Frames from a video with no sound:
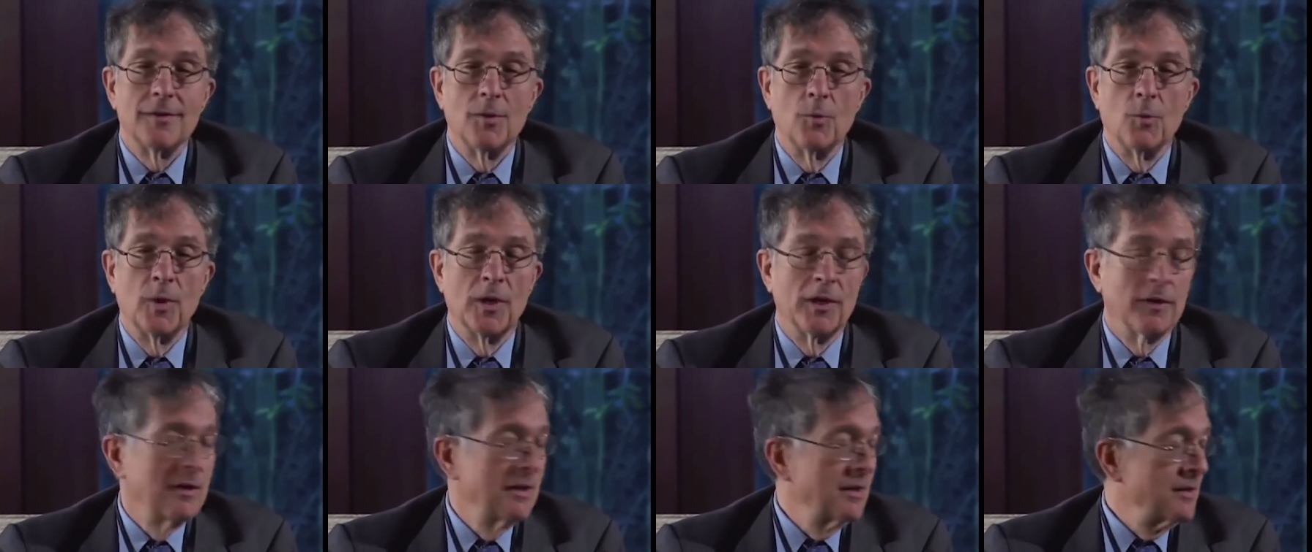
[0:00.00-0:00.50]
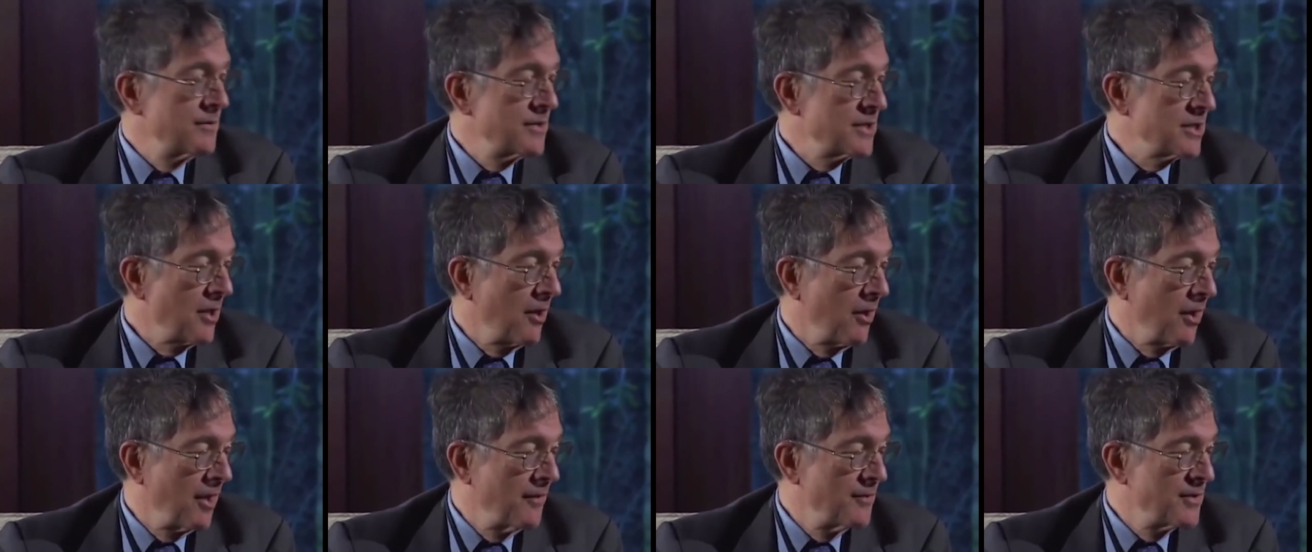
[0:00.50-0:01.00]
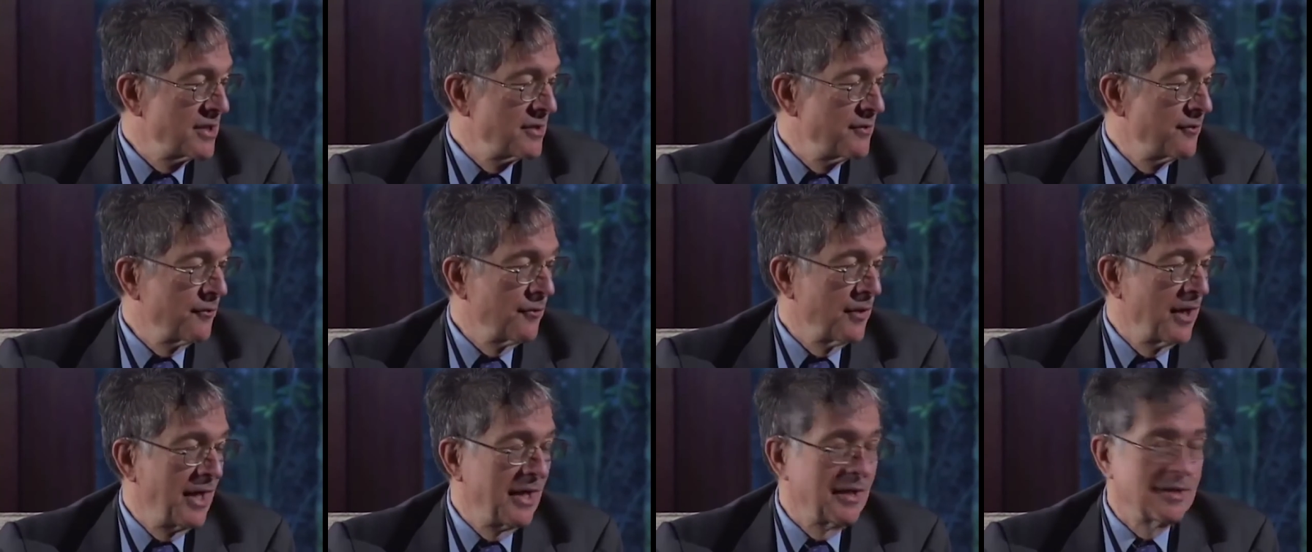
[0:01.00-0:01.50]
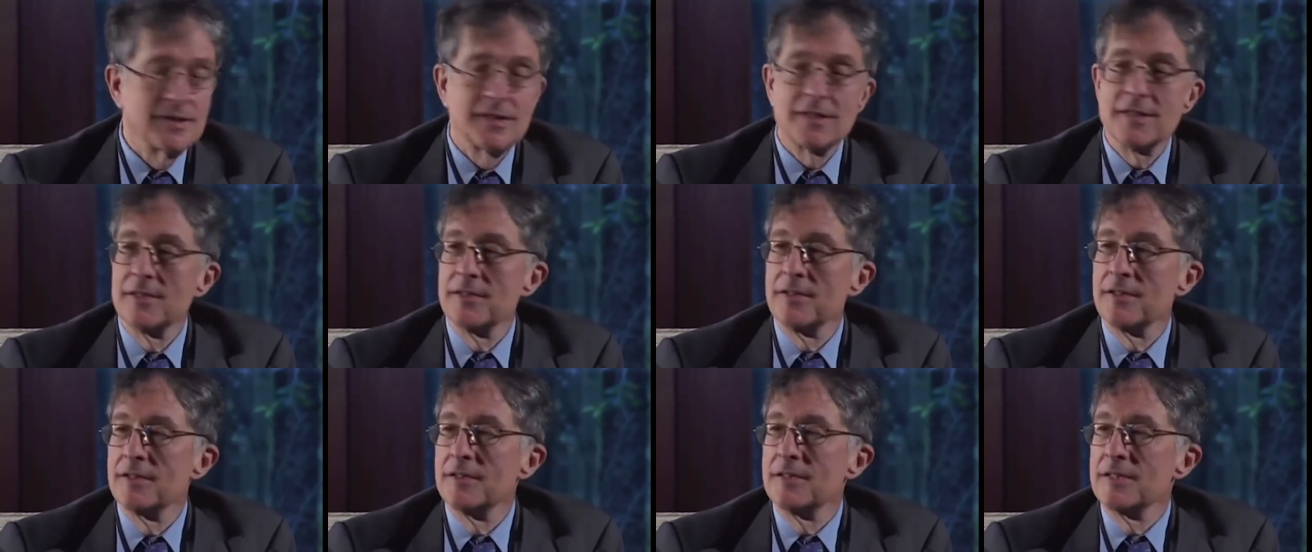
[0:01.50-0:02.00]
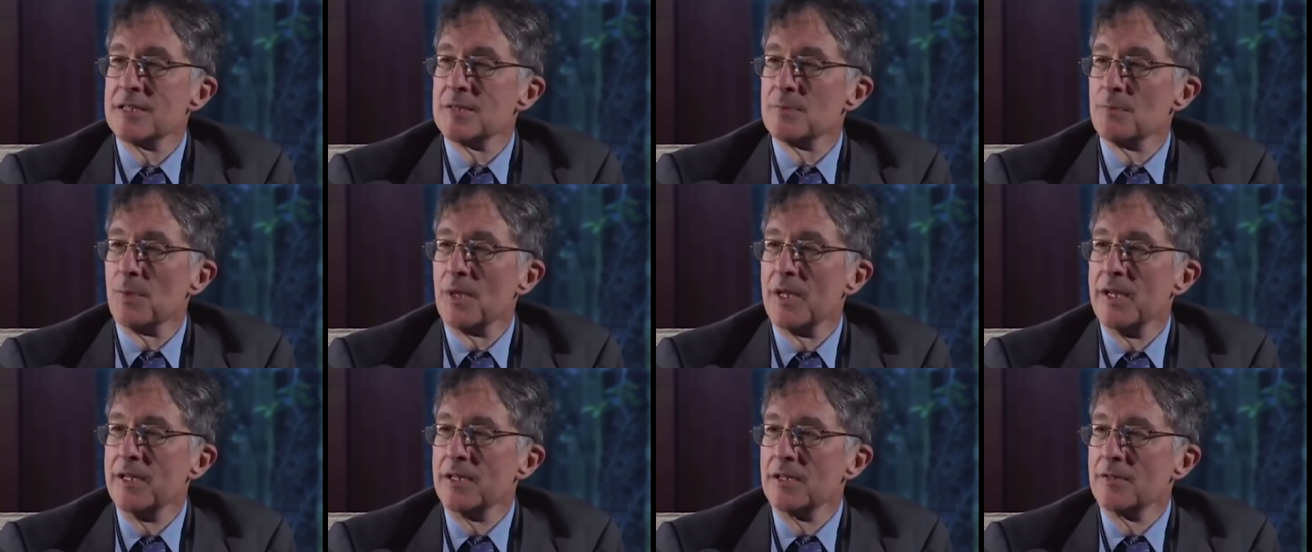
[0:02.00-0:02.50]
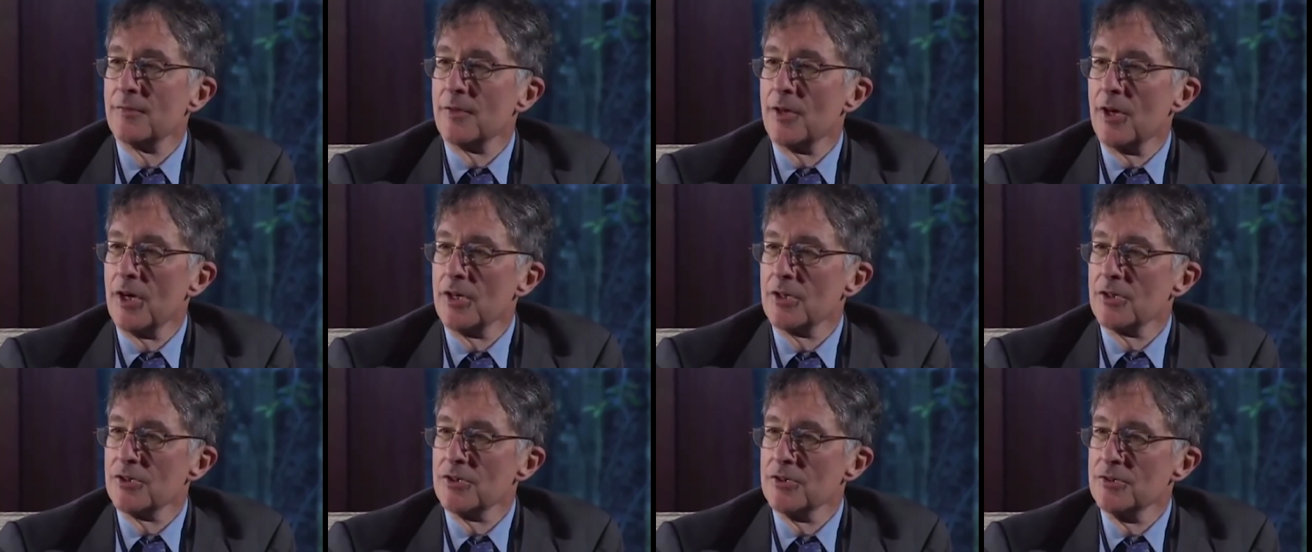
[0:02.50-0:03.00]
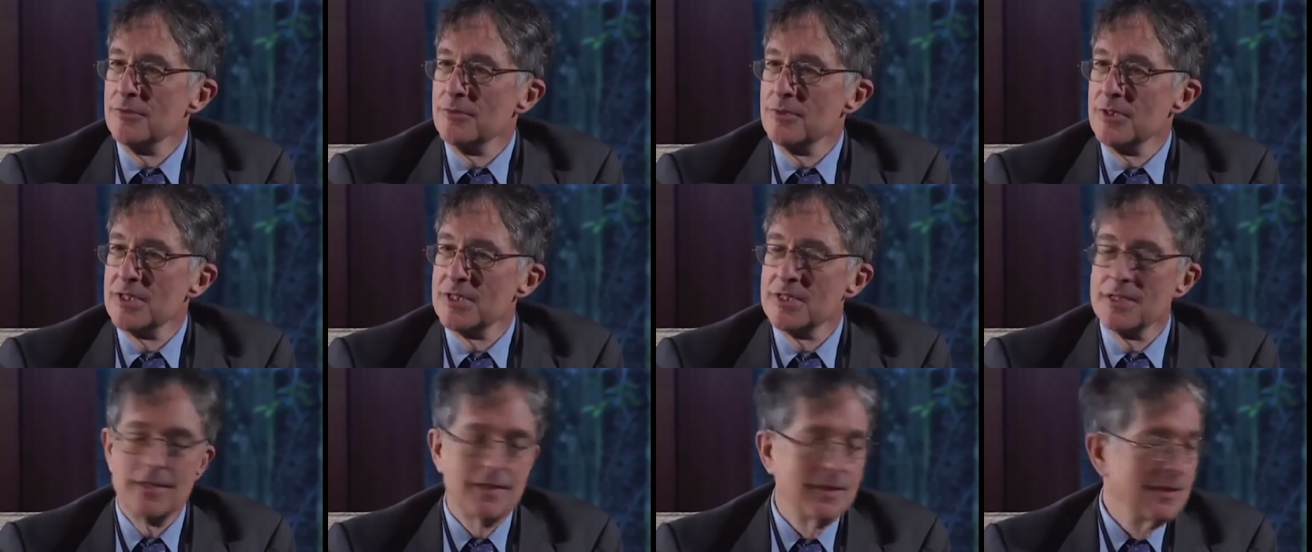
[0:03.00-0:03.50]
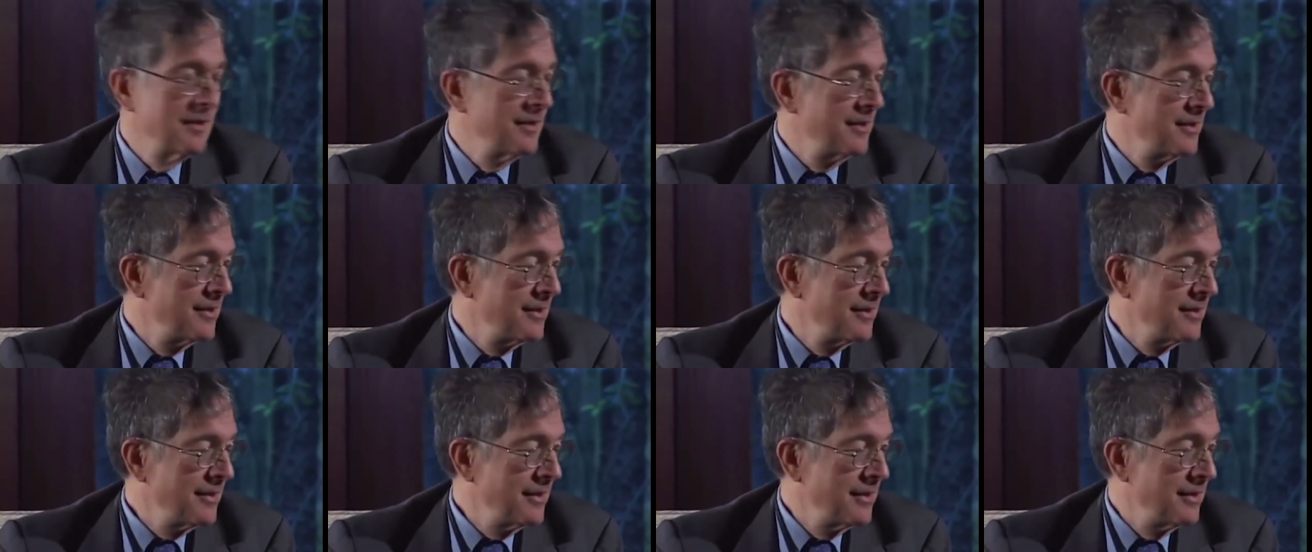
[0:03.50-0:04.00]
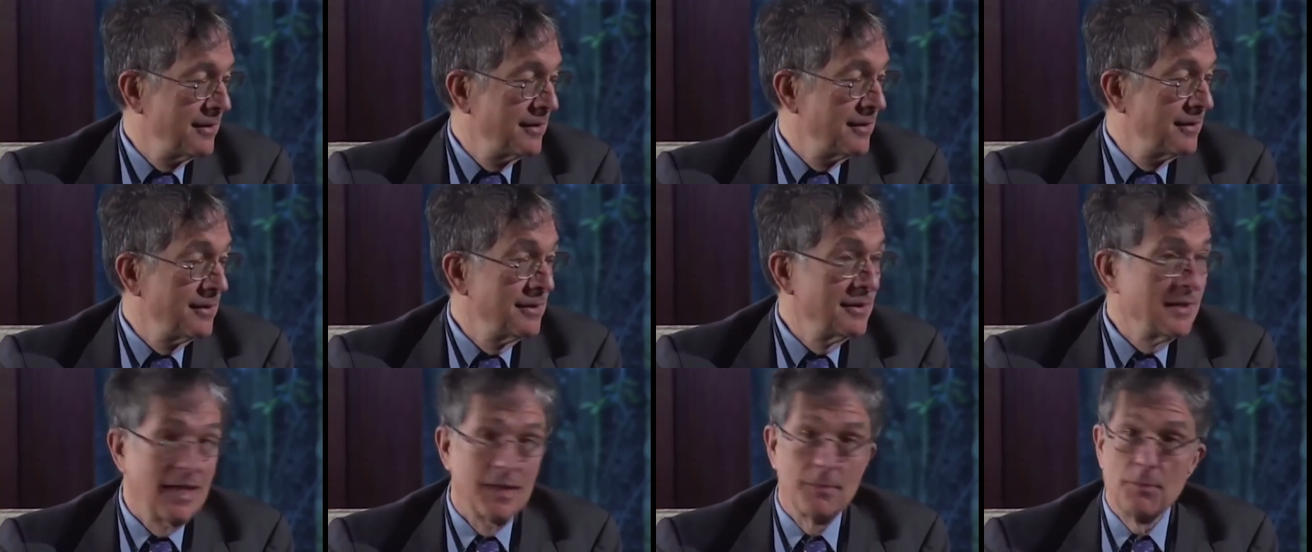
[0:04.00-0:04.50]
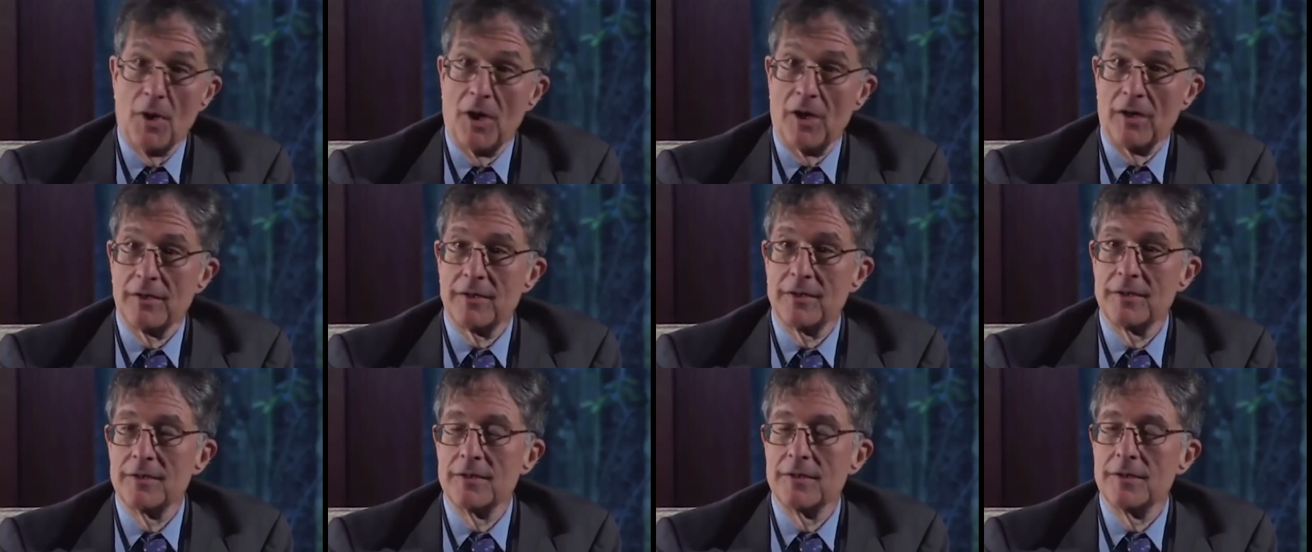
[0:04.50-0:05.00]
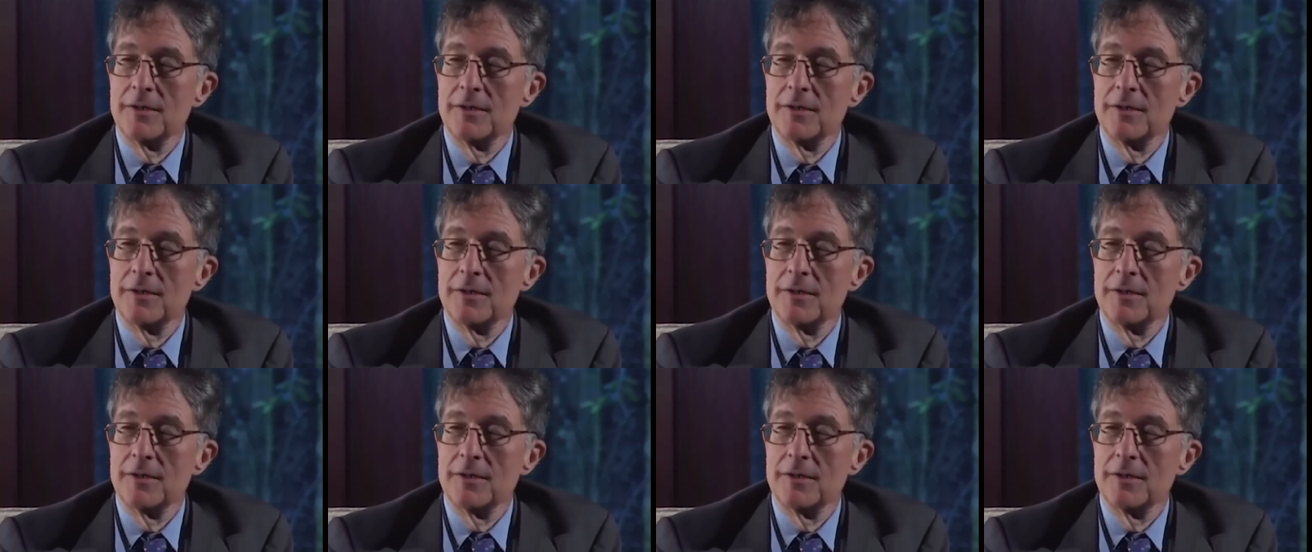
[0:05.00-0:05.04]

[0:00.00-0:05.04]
the wearing of scarves in France and the displaying of cartoons in Denmark.